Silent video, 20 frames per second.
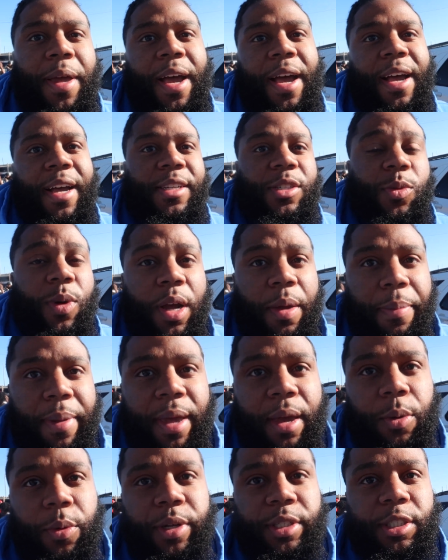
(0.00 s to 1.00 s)
guys? Right
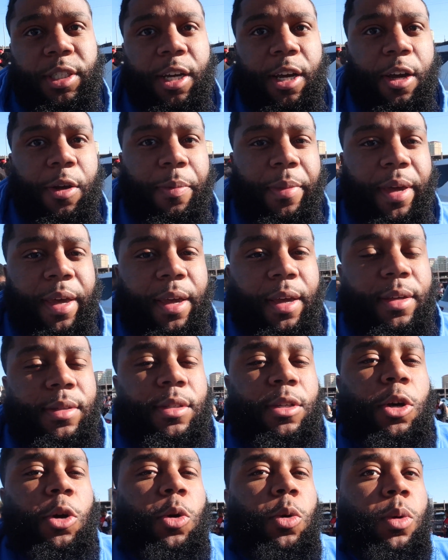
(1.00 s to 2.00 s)
back with y'all, man.
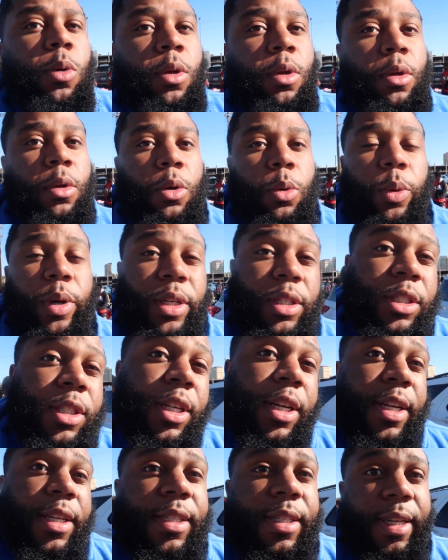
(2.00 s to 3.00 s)
So we
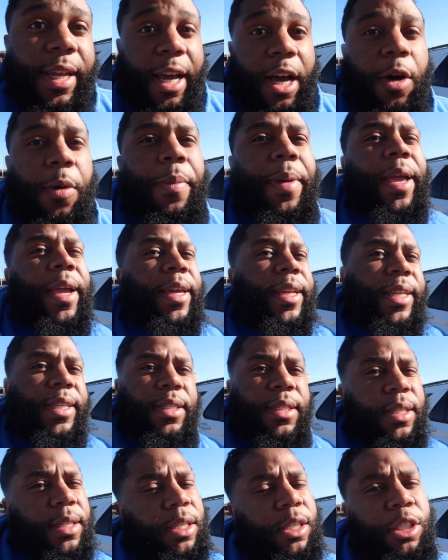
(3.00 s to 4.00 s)
just now making it
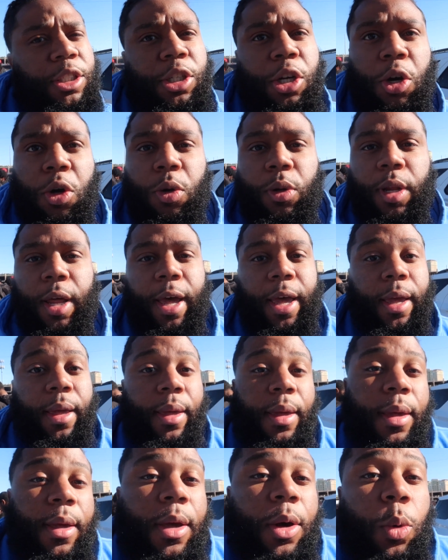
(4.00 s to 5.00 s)
to the show. Like,
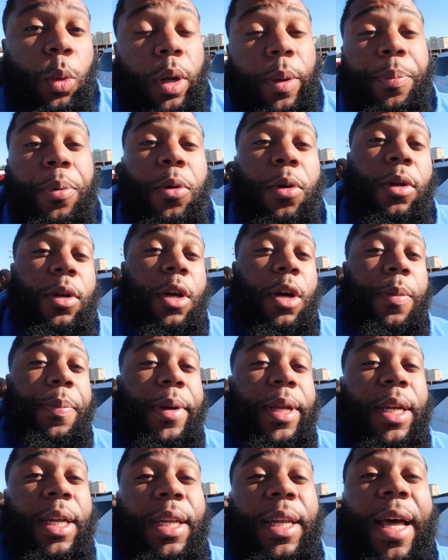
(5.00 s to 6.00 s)
we pull up
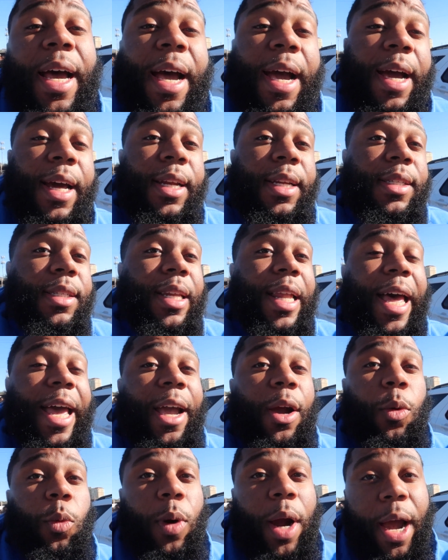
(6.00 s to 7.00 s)
and the line is
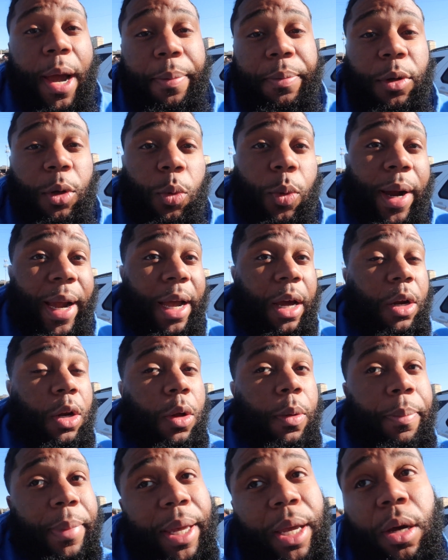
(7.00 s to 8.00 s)
like wrapped around
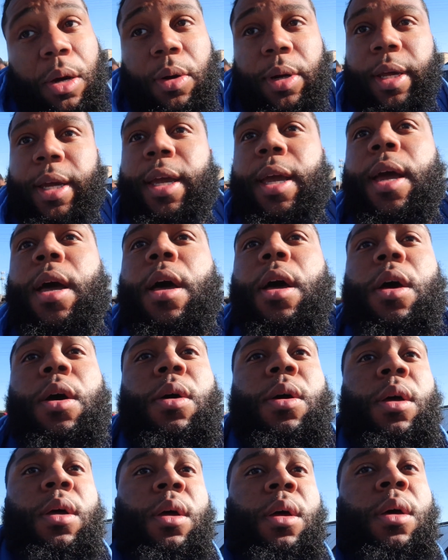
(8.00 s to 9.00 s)
the building,
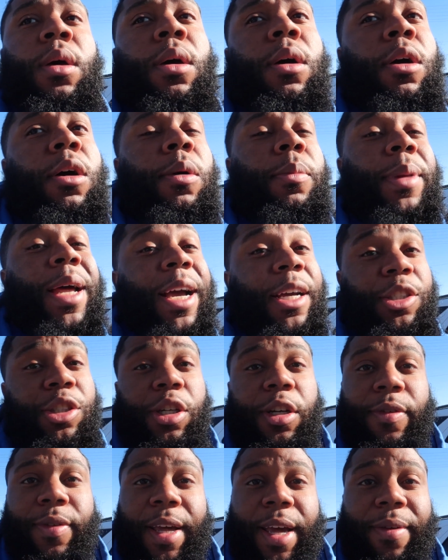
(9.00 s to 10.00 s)
y'all. I'm not
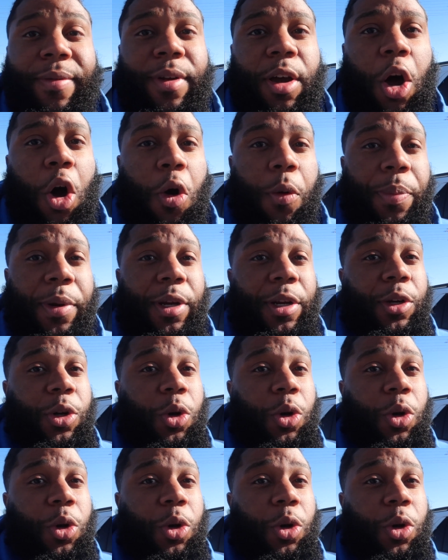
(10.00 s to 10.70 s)
sure if they even opening